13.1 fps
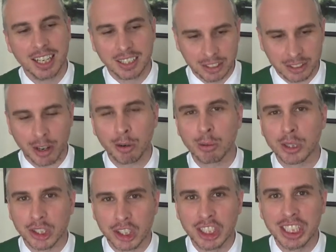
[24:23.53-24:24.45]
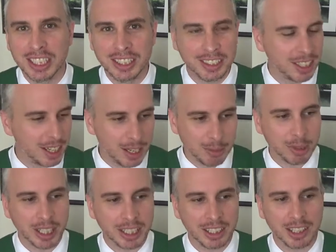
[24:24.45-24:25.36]
Star Wars cheese,
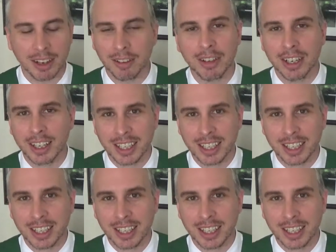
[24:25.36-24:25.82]
but you know,